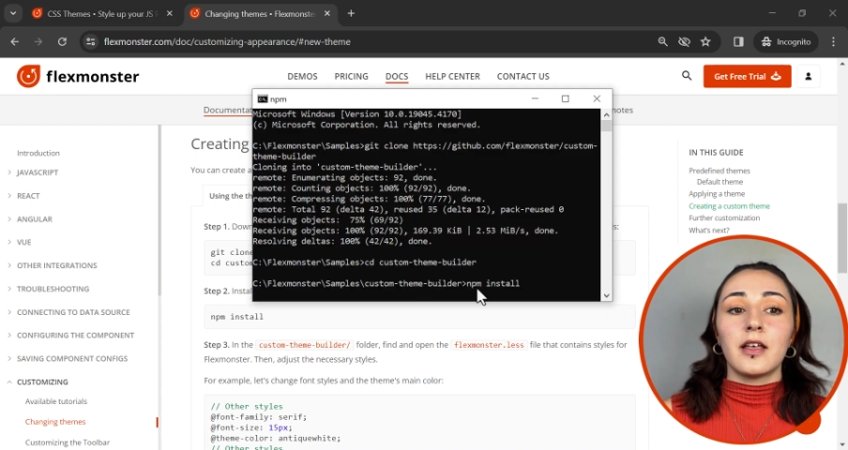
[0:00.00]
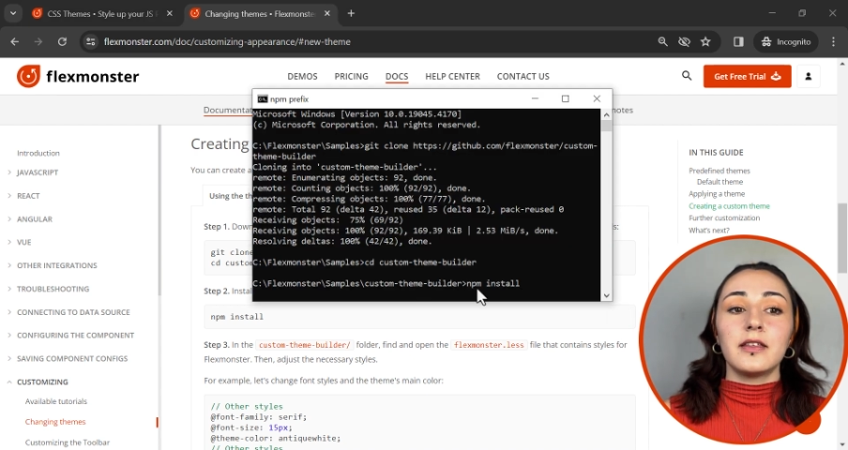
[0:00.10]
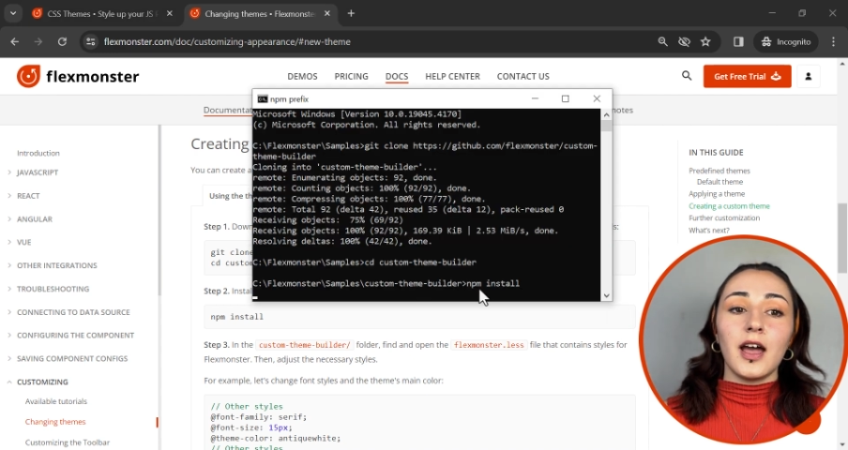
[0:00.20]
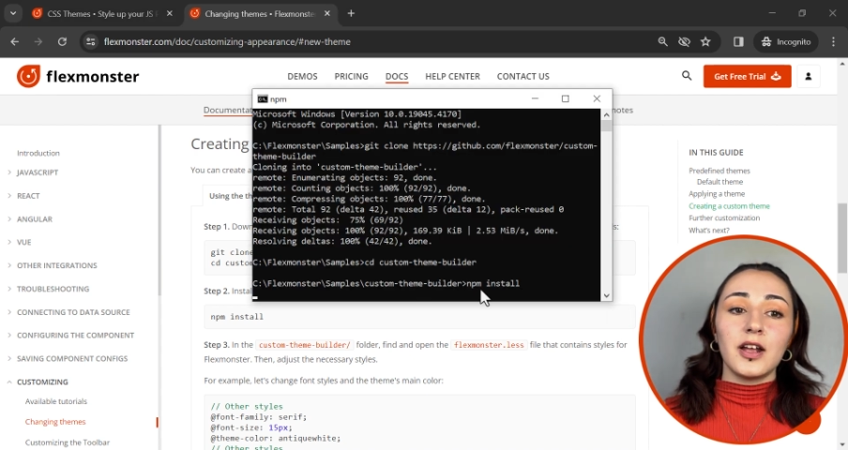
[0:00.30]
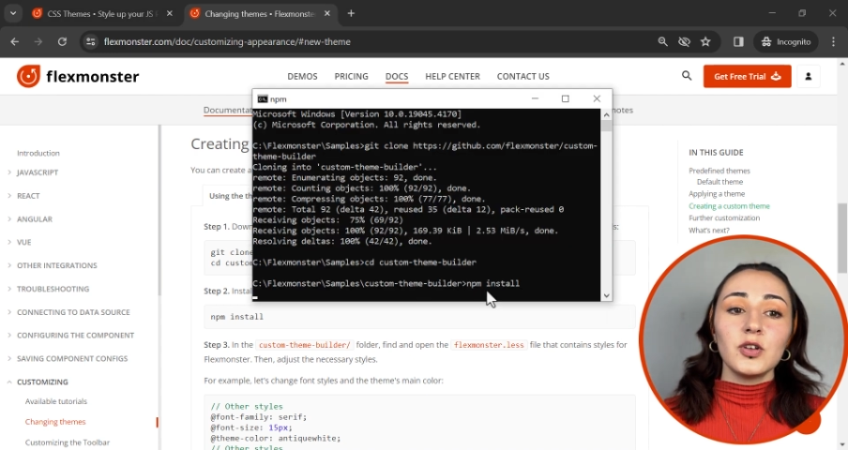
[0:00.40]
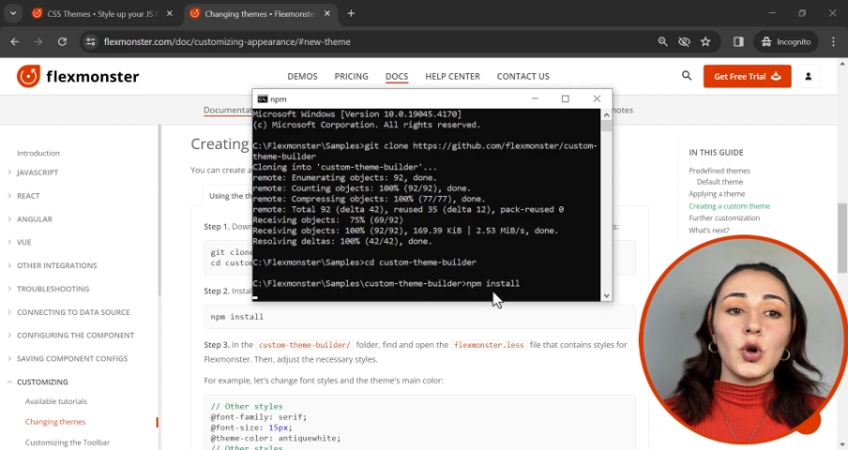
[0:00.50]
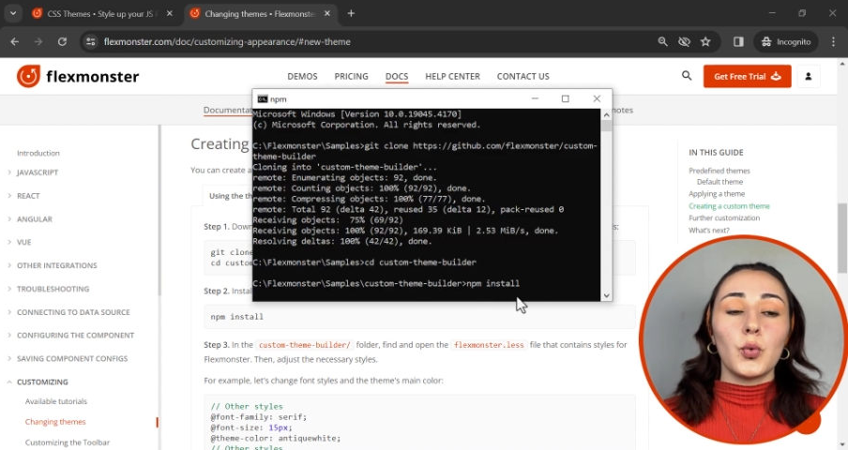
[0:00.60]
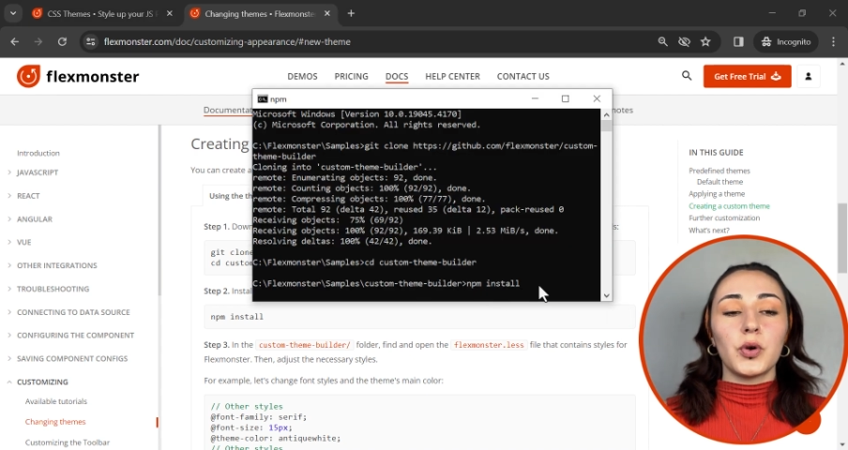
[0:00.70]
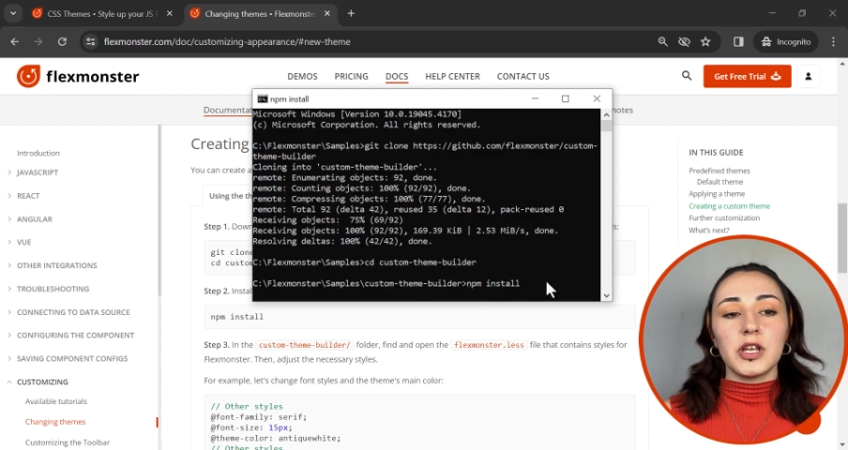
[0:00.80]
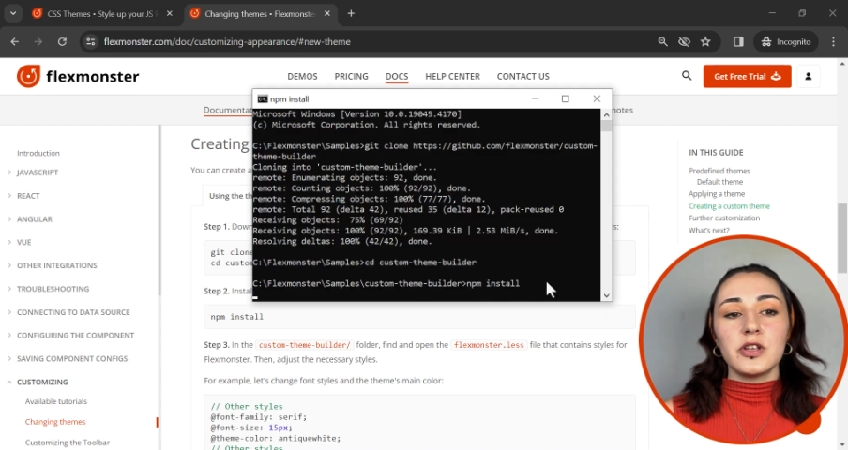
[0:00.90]
Then
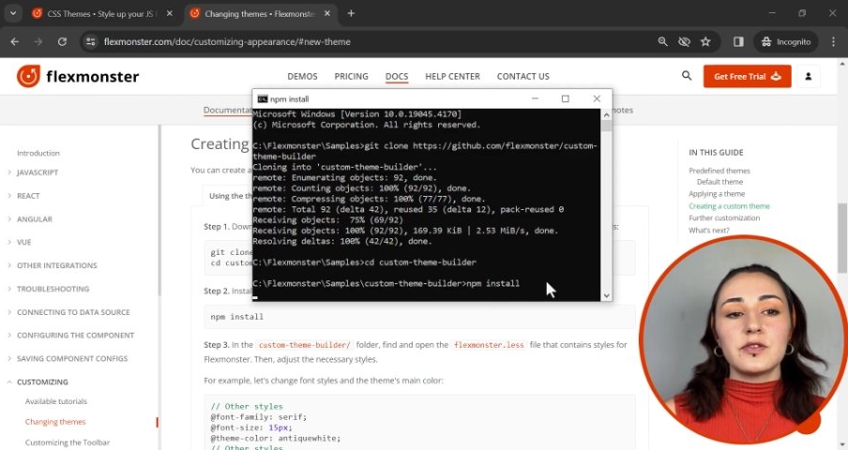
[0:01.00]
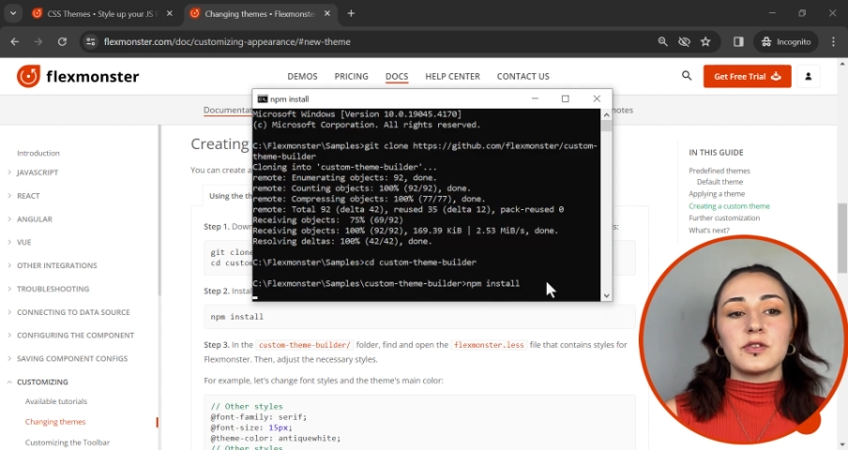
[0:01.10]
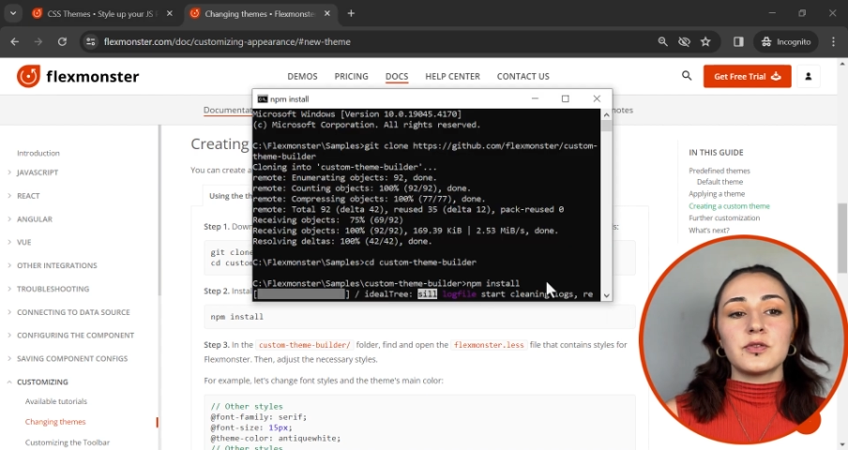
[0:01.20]
we need